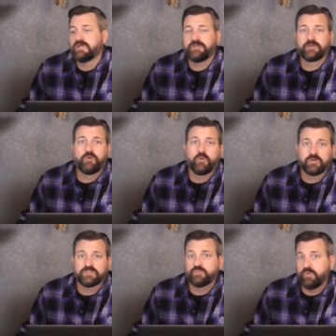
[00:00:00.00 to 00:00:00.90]
your
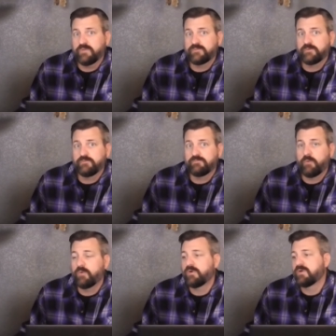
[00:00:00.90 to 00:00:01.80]
corners 1 through
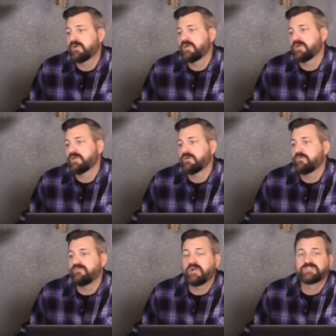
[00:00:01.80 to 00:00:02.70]
4,
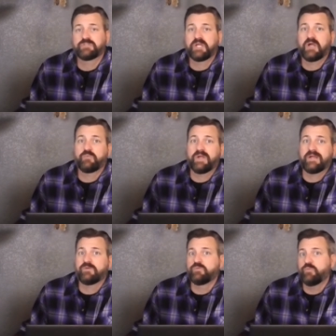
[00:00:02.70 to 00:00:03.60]
we've also got
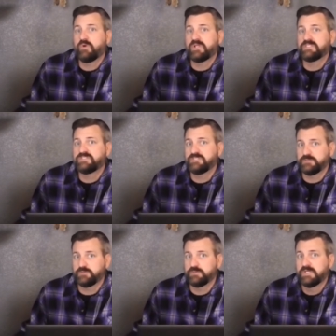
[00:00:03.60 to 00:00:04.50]
round 1 and
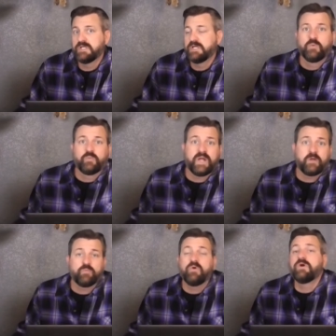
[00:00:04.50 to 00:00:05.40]
2.
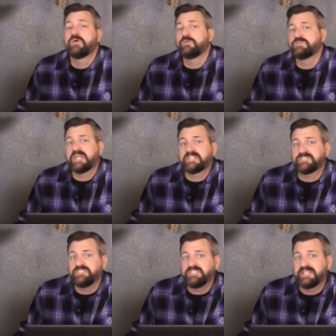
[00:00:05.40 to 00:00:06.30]
Round 1 was
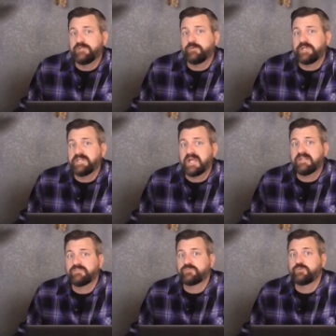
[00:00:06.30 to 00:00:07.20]
actually January
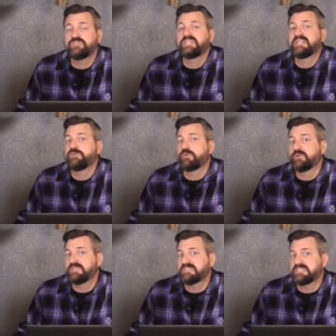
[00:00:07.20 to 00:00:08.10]
9th through
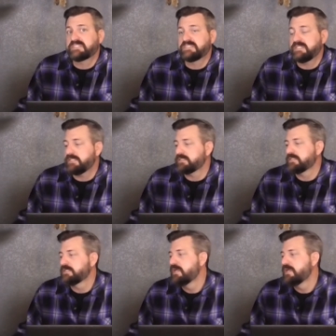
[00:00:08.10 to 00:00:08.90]
January 16th.